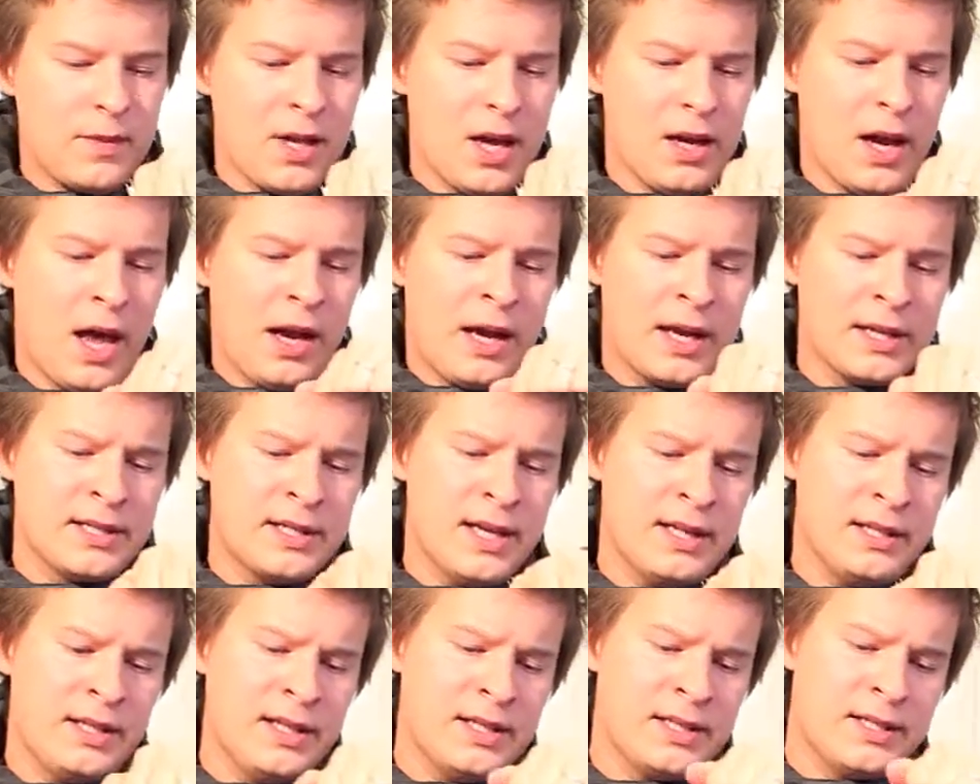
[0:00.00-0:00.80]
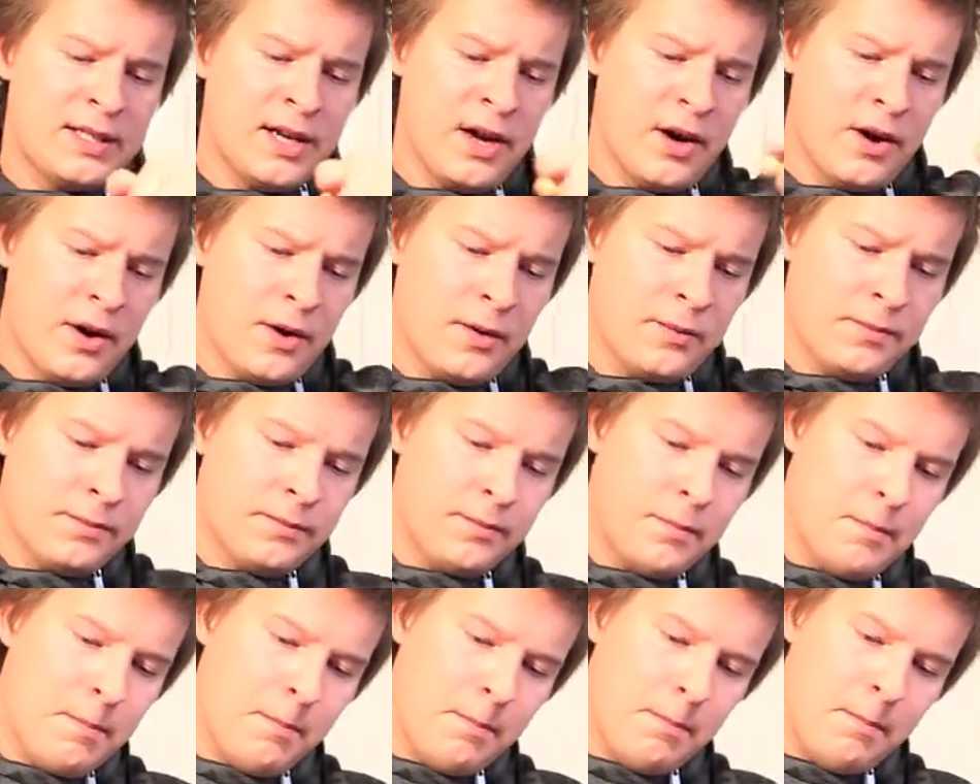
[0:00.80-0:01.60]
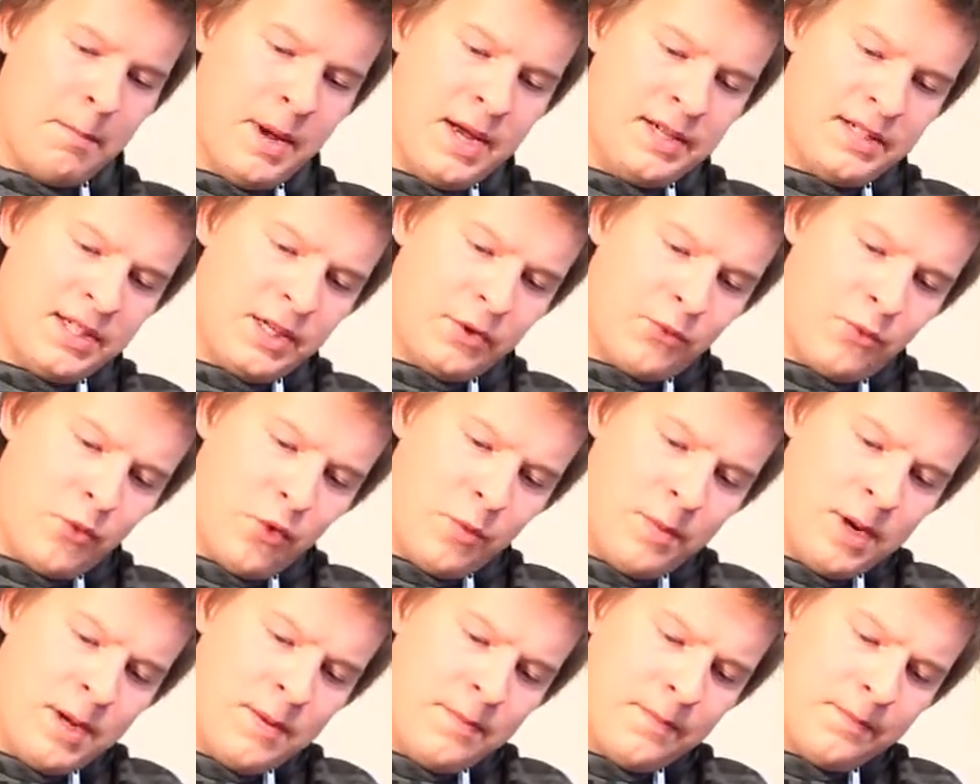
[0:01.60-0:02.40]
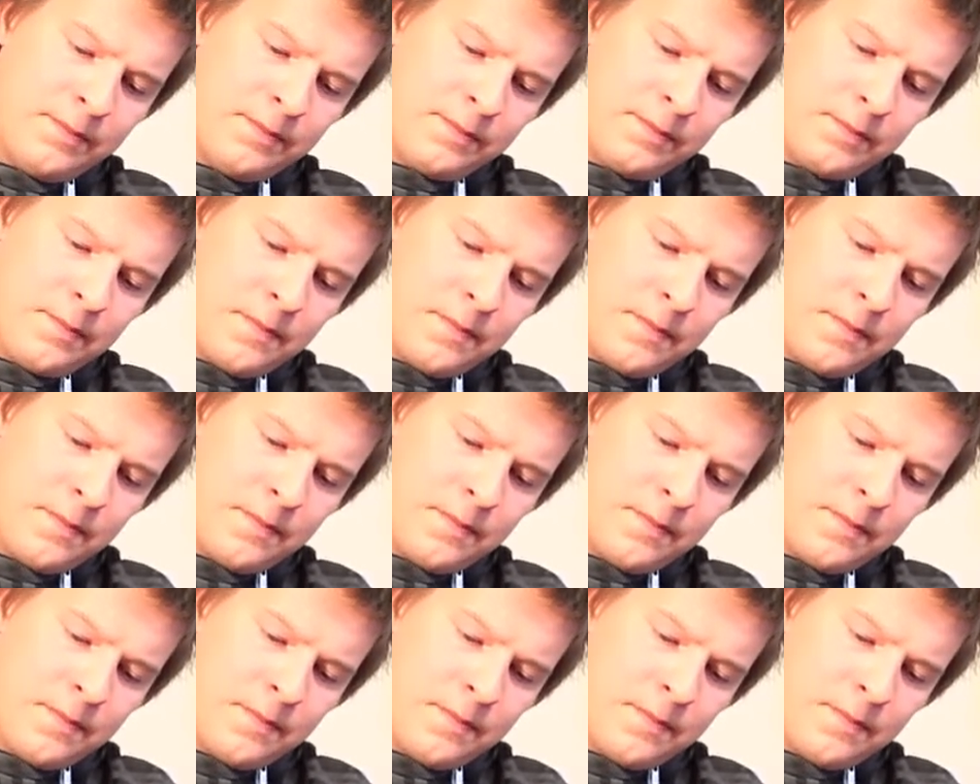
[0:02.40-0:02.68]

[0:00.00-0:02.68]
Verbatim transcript: like I said it's their basic ruby